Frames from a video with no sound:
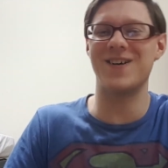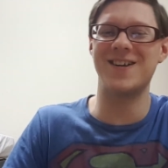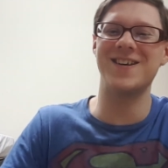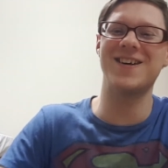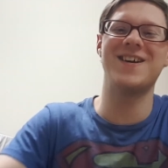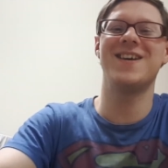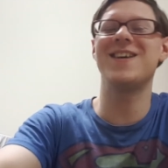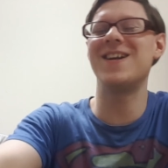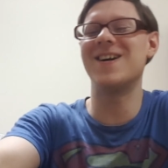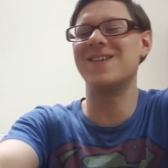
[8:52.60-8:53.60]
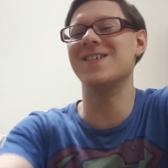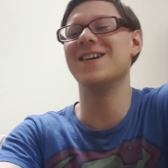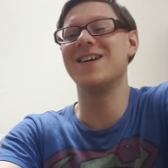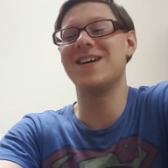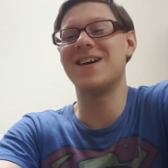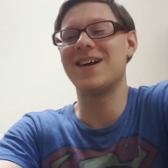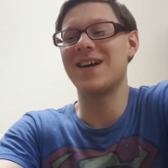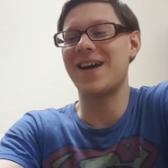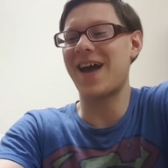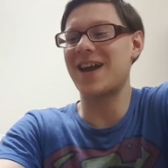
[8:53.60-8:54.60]
but you know,
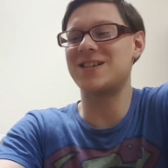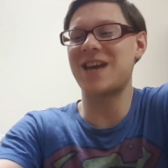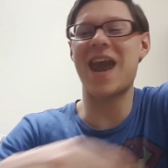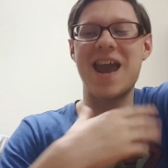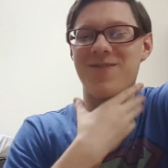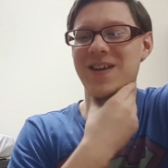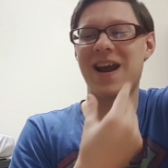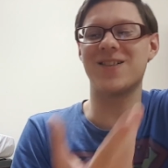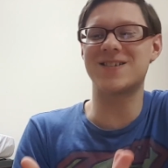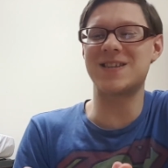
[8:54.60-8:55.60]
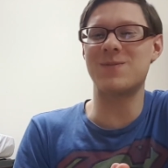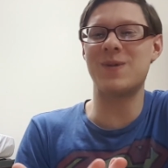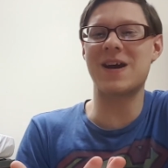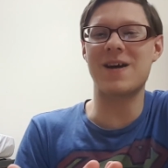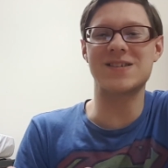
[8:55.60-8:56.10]
I shaved and I looked in the mirror.